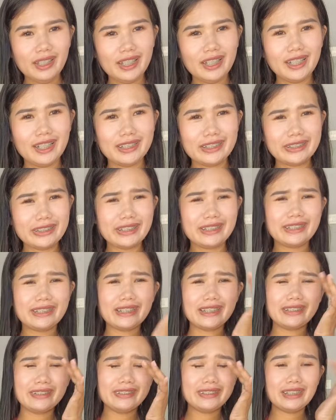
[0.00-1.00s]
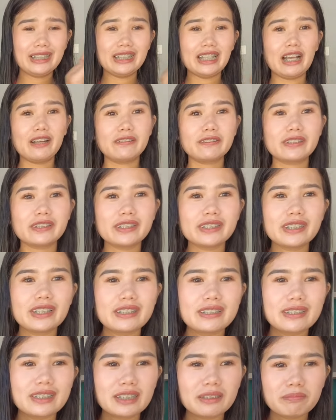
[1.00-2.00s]
100,000 after
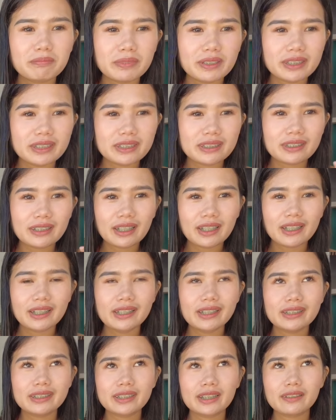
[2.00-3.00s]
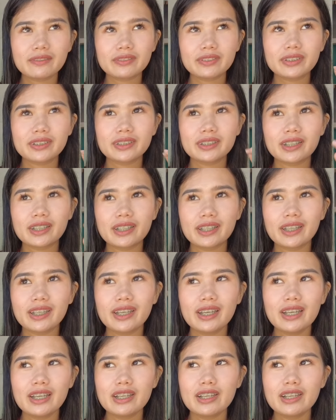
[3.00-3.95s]
the sleepless nights, after the